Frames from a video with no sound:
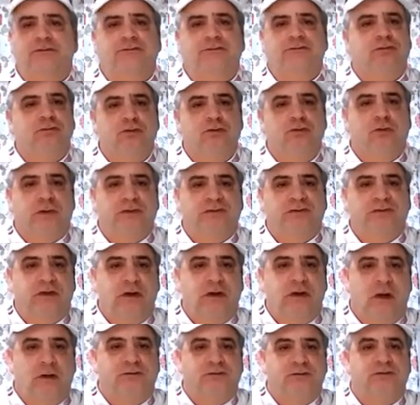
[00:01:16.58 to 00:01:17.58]
true to its
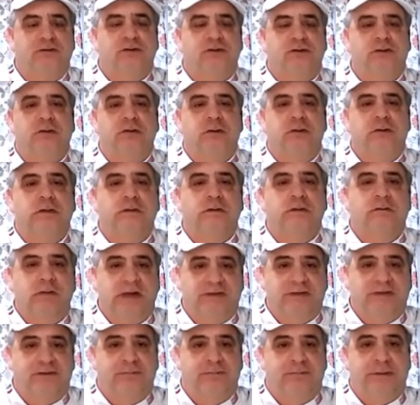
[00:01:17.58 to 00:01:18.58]
culture
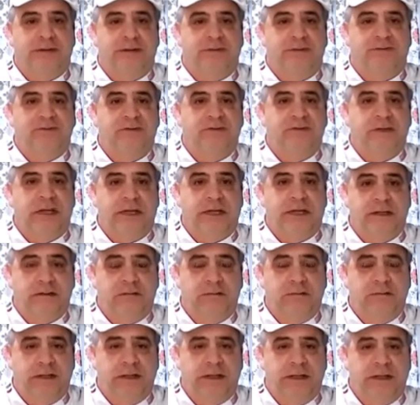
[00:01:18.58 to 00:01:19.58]
recipes and
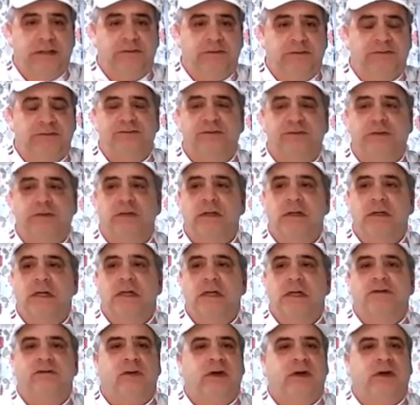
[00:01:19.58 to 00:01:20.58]
ingredients.
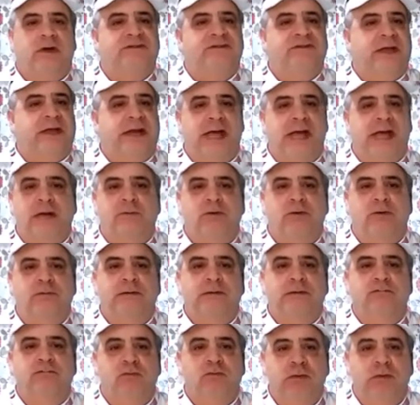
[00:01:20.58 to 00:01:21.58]
So I said I would
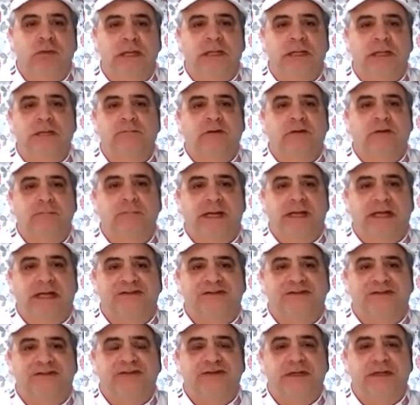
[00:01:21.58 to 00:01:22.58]
be really remiss
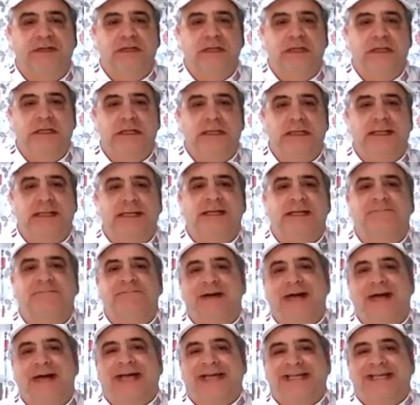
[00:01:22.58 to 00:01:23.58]
if
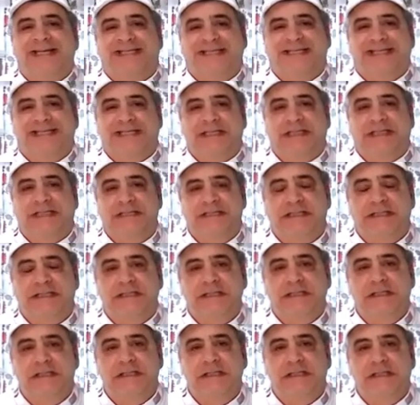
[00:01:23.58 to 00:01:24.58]
I didn't
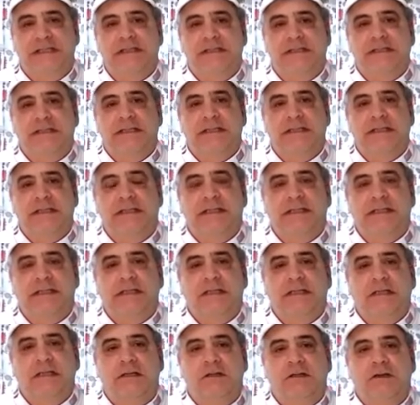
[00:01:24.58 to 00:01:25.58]

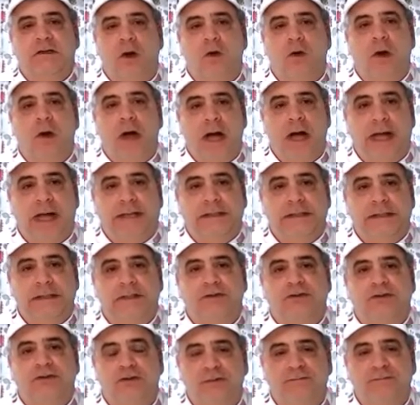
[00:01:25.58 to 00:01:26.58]
go on,
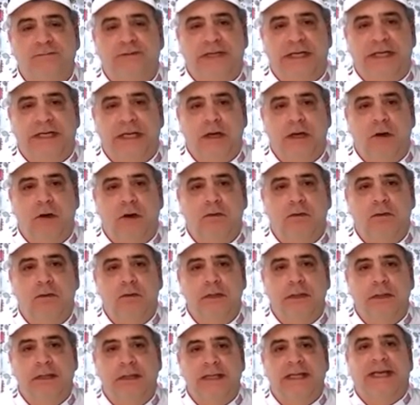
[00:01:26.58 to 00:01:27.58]
do a video
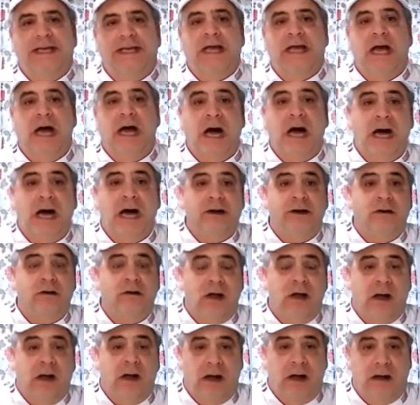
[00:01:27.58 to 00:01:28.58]
in honor
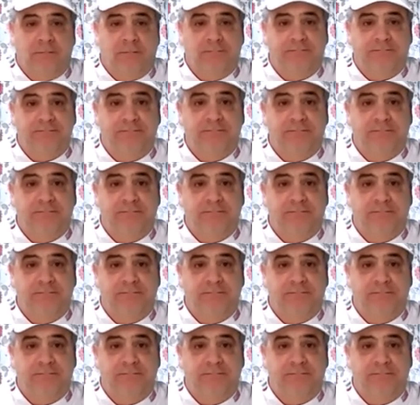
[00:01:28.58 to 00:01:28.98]
of